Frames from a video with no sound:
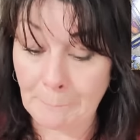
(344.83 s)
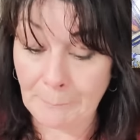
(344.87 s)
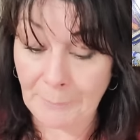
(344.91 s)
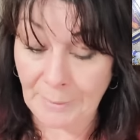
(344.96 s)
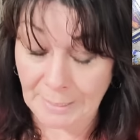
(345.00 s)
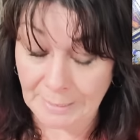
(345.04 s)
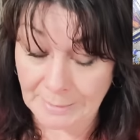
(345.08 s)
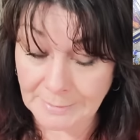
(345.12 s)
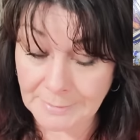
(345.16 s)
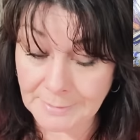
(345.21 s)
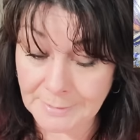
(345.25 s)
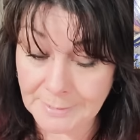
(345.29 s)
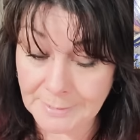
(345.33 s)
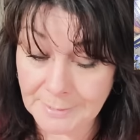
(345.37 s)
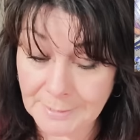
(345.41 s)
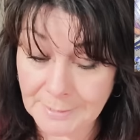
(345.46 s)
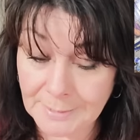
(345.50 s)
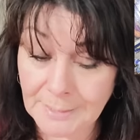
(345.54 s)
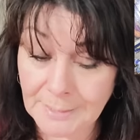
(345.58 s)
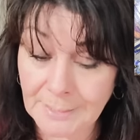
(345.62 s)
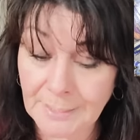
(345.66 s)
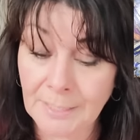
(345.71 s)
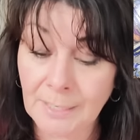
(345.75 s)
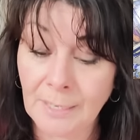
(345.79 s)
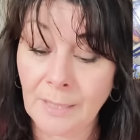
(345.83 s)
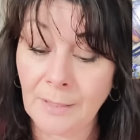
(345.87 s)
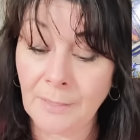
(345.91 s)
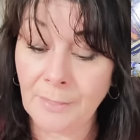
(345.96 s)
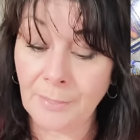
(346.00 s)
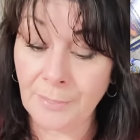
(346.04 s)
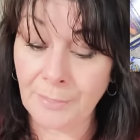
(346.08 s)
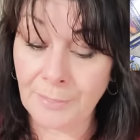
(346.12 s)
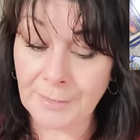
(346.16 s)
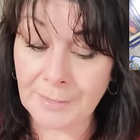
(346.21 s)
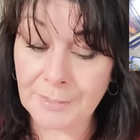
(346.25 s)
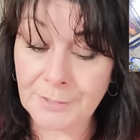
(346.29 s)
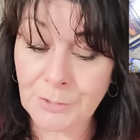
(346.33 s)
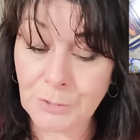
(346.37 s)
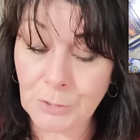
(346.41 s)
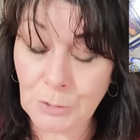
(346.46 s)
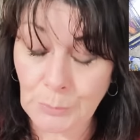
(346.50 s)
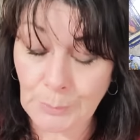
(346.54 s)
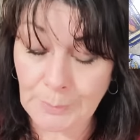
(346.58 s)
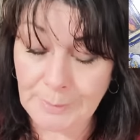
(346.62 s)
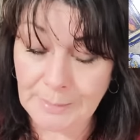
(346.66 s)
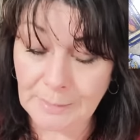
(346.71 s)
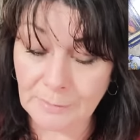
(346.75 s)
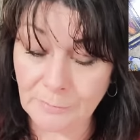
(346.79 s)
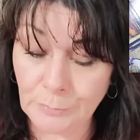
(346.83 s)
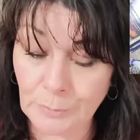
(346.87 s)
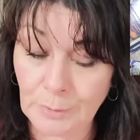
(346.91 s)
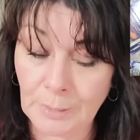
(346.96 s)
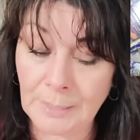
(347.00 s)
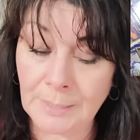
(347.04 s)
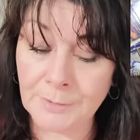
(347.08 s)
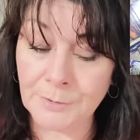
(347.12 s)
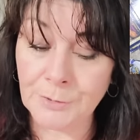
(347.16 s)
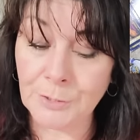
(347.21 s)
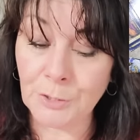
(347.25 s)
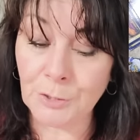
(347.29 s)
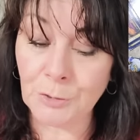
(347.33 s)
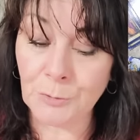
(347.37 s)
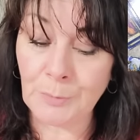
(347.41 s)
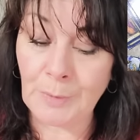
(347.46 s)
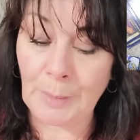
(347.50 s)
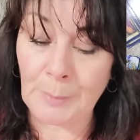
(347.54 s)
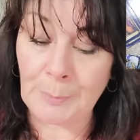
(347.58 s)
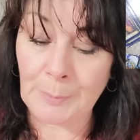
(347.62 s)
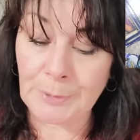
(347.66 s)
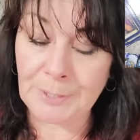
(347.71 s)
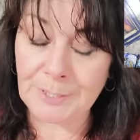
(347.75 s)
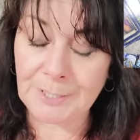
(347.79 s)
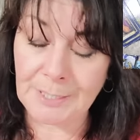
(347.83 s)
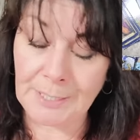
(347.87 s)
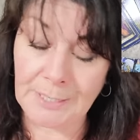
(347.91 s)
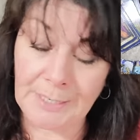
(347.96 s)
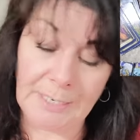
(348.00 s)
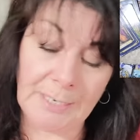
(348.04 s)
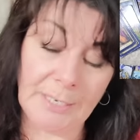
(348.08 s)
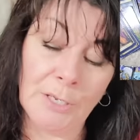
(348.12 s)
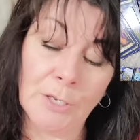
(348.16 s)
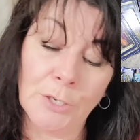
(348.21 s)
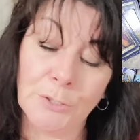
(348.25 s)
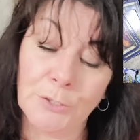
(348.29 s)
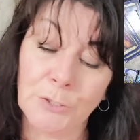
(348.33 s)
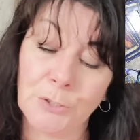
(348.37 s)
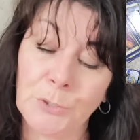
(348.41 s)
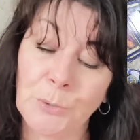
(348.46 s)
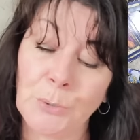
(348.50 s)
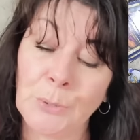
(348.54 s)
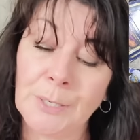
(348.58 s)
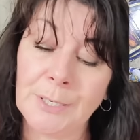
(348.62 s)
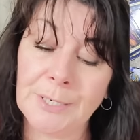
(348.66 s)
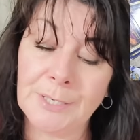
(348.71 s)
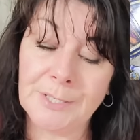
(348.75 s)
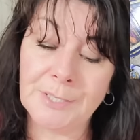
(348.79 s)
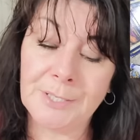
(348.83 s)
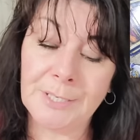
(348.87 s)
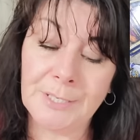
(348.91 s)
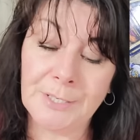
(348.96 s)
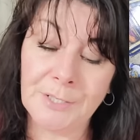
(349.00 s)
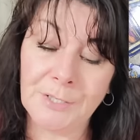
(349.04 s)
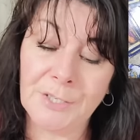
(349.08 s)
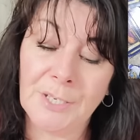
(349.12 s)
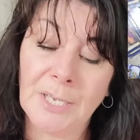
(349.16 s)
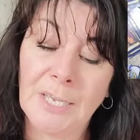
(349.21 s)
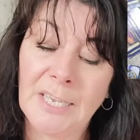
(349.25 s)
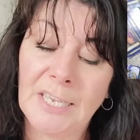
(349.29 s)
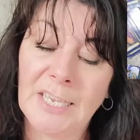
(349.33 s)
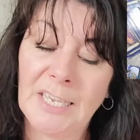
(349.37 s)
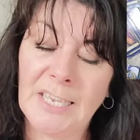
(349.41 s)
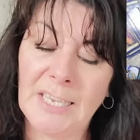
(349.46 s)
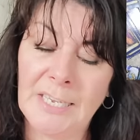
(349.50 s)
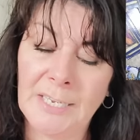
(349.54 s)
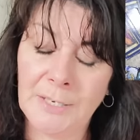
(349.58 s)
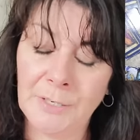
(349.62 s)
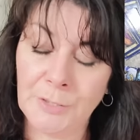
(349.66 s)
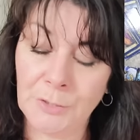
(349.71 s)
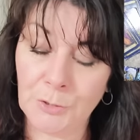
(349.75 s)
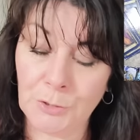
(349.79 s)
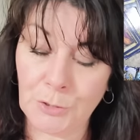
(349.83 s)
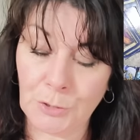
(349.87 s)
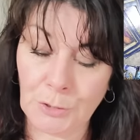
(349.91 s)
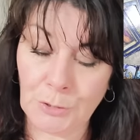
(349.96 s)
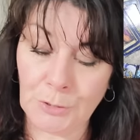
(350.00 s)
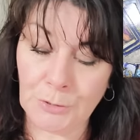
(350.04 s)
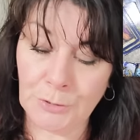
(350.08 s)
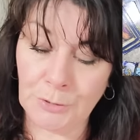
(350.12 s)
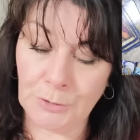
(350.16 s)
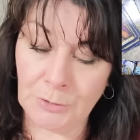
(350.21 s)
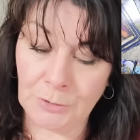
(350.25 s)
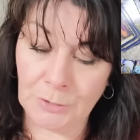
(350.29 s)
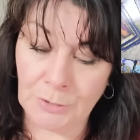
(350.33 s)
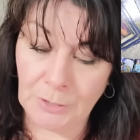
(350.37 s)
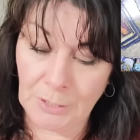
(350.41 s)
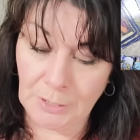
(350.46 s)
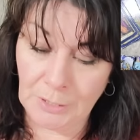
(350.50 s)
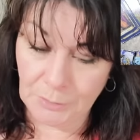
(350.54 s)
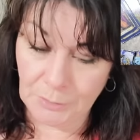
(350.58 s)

but this Queen of Wands is representing Taurus's internal